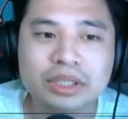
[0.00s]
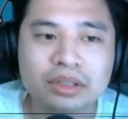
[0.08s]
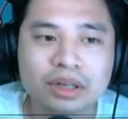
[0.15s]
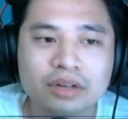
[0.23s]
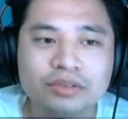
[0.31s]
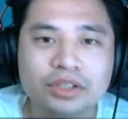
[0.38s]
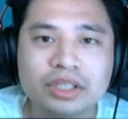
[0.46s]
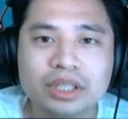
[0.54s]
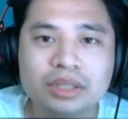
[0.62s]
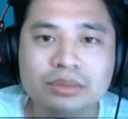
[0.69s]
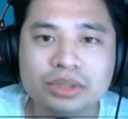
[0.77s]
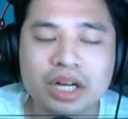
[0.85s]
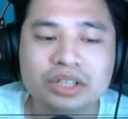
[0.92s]
of your
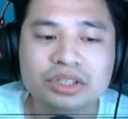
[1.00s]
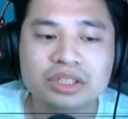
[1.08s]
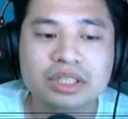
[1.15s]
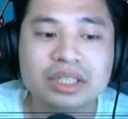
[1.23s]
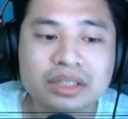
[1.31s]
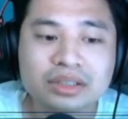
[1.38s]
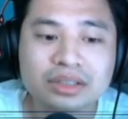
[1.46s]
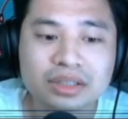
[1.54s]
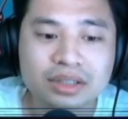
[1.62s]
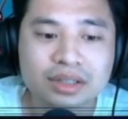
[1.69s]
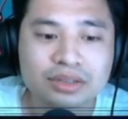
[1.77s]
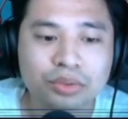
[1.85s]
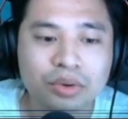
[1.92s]
team. She actually heals
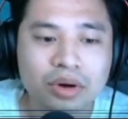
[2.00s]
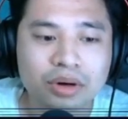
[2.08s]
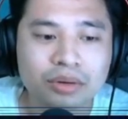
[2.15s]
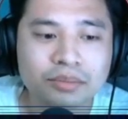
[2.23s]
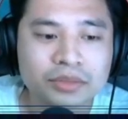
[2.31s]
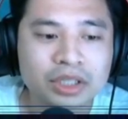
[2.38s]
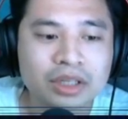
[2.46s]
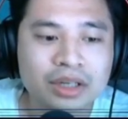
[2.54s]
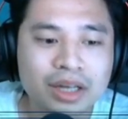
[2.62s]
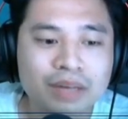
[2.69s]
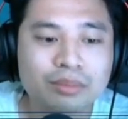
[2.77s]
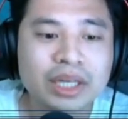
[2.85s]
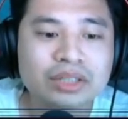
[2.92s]
it as well,
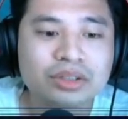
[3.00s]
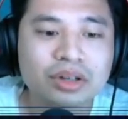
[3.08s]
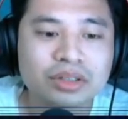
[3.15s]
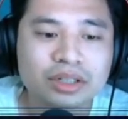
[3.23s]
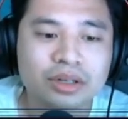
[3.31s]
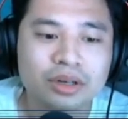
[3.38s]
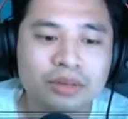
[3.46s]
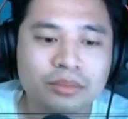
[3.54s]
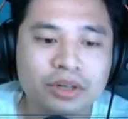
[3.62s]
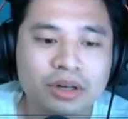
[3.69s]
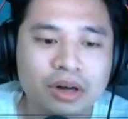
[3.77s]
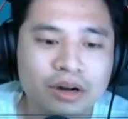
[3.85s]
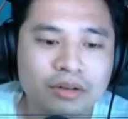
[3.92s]
and based on the
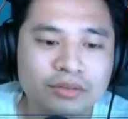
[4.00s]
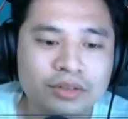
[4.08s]
number of